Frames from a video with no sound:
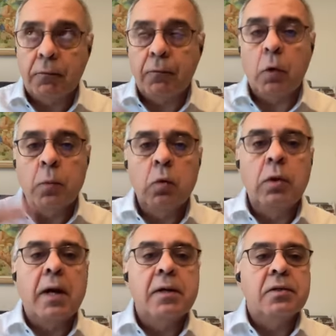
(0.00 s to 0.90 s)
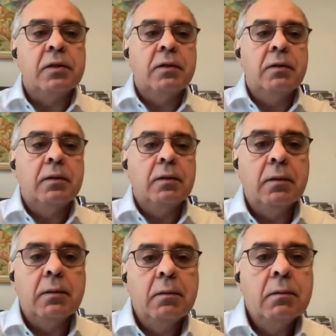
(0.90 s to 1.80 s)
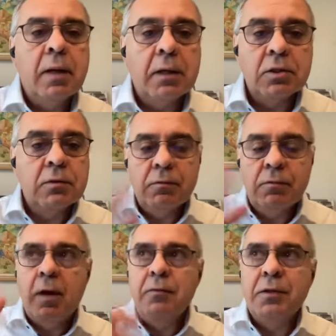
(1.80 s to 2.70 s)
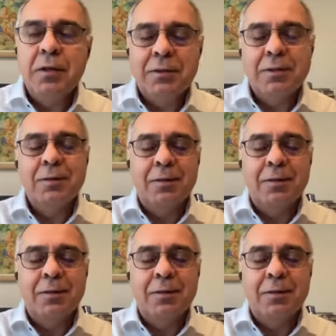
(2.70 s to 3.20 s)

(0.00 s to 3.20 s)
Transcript: from you guys in the next five years?